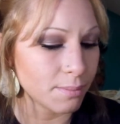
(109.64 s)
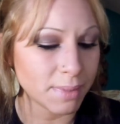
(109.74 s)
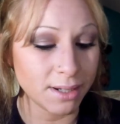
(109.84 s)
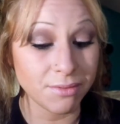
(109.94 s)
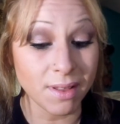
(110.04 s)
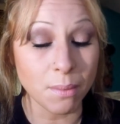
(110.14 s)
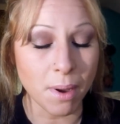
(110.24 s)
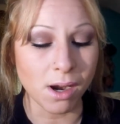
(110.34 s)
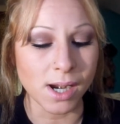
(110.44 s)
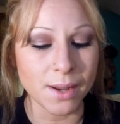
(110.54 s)
Mine fell
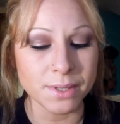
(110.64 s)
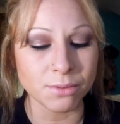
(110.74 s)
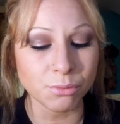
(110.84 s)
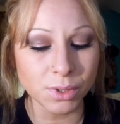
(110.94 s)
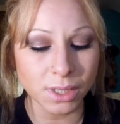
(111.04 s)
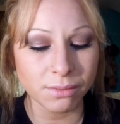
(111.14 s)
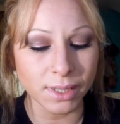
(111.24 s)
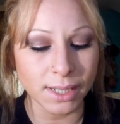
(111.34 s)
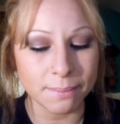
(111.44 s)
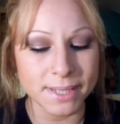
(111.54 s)
apart. I was
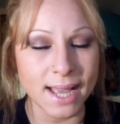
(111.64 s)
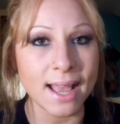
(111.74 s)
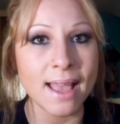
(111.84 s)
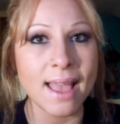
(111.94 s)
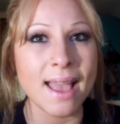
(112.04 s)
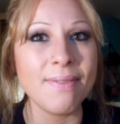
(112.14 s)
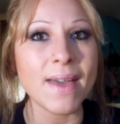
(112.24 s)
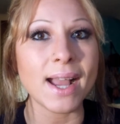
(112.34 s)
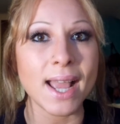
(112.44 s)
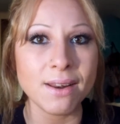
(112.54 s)
really upset, and
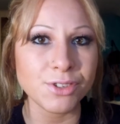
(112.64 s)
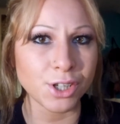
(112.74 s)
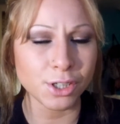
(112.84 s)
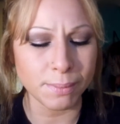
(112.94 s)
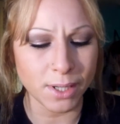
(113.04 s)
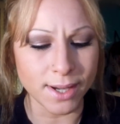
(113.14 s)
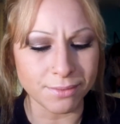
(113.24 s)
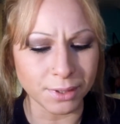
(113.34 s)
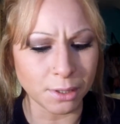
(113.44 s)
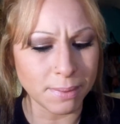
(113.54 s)
that kind of turned me
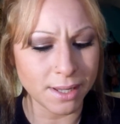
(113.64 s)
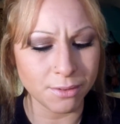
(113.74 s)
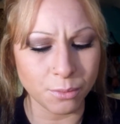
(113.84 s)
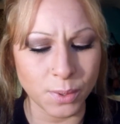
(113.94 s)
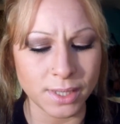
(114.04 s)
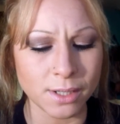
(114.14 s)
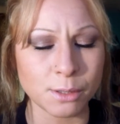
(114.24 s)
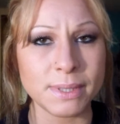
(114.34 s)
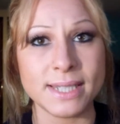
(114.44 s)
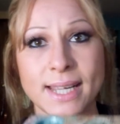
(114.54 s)
off a little bit with
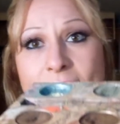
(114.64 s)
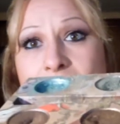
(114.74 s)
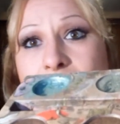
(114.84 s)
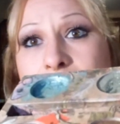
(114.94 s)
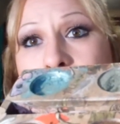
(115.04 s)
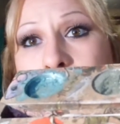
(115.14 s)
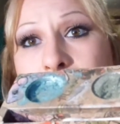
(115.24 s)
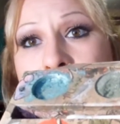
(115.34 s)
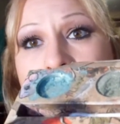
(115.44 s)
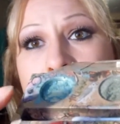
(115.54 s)
Urban Decay
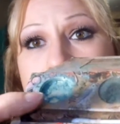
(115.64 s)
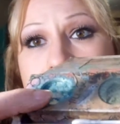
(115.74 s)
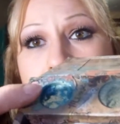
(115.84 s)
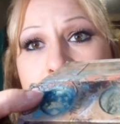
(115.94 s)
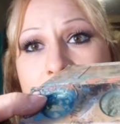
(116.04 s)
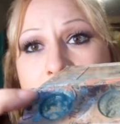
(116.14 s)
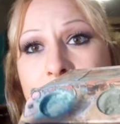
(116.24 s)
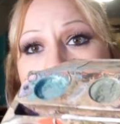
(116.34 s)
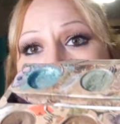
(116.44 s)
because this